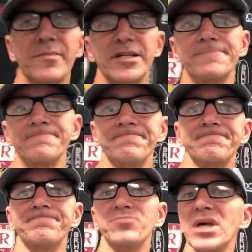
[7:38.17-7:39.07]
come in
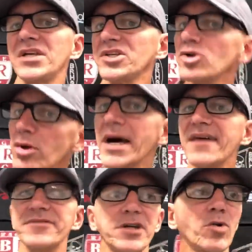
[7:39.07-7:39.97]
you don't
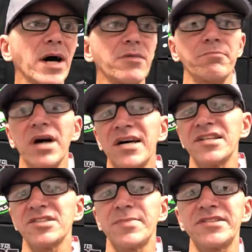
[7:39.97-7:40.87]
have to go out and buy
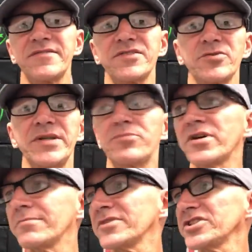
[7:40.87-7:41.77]
an expensive screen
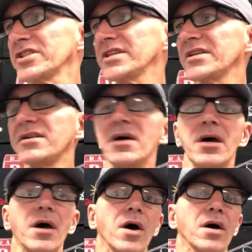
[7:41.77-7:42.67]
print machine.
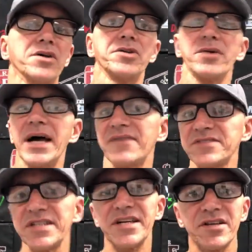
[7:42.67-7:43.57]
You don't have
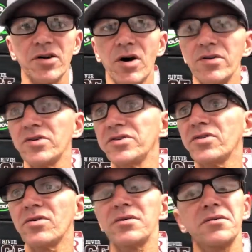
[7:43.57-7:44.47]
to get an auto. You
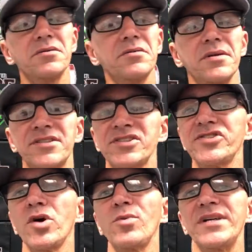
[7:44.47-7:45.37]
don't. It's
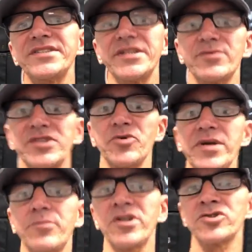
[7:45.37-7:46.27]
so easy with
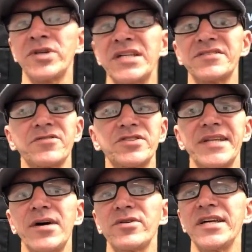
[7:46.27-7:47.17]
screen print transfers
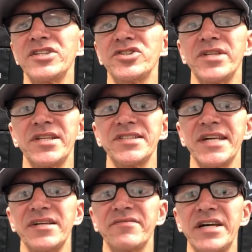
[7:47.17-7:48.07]
nowadays. You need to
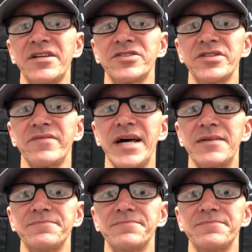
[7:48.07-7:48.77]
take advantage of that.